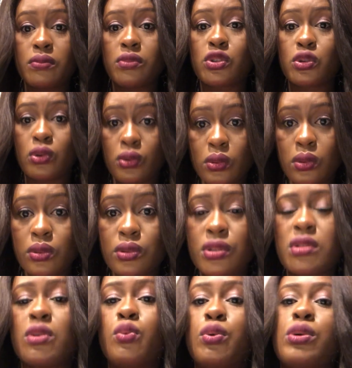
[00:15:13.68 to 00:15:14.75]

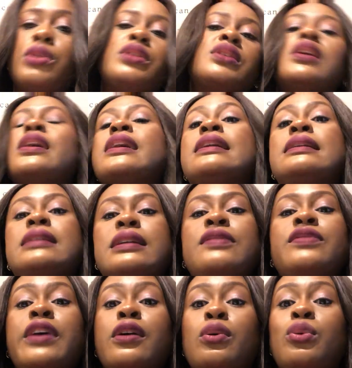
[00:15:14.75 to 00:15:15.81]
schools would
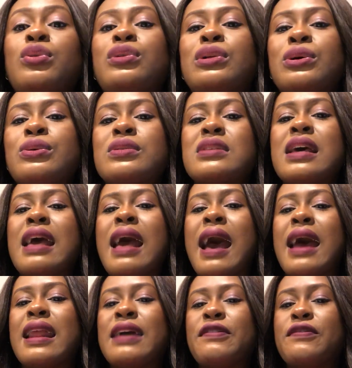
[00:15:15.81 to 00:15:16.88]
give their own loans,
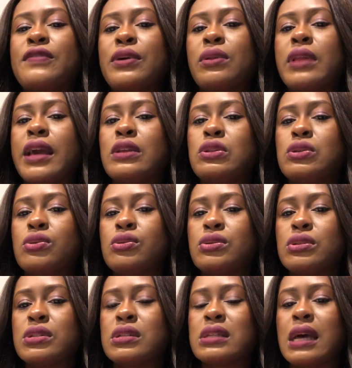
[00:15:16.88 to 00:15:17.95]
and I feel like
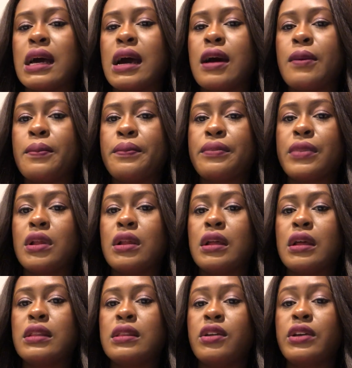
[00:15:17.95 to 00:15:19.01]
those um
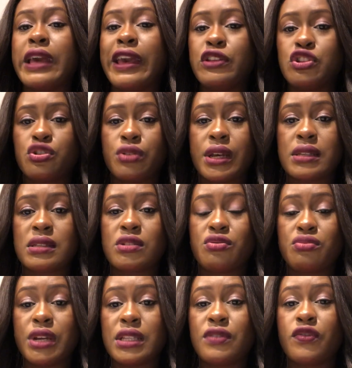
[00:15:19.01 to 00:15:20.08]
the interest
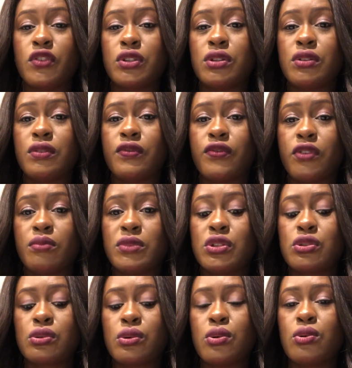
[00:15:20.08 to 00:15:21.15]
rate for from the
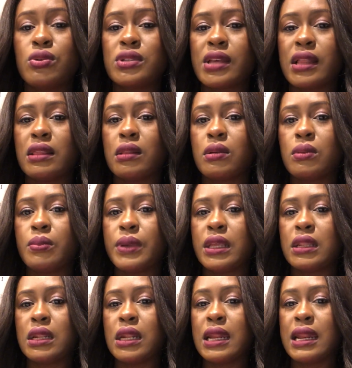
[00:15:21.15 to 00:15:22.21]
schools are a little
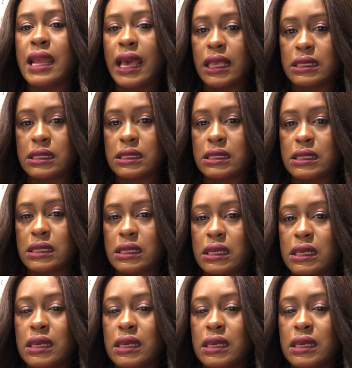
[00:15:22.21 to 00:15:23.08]
bit less